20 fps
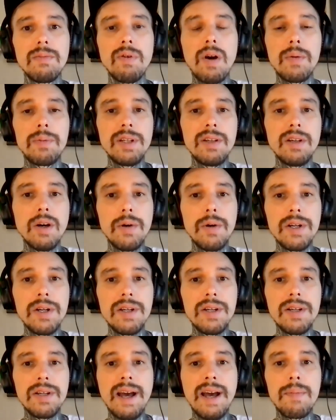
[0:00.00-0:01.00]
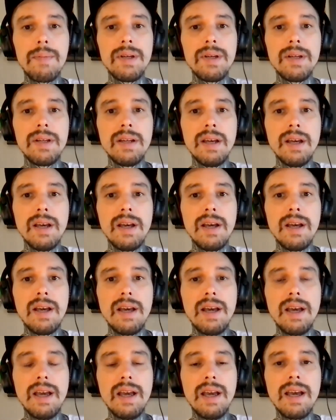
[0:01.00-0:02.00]
probably going to happen,
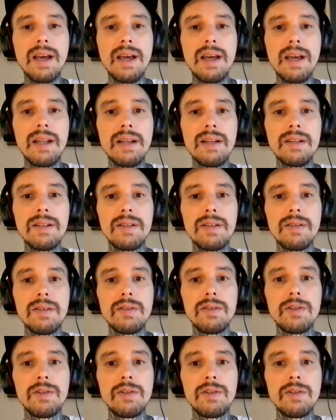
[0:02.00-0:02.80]
and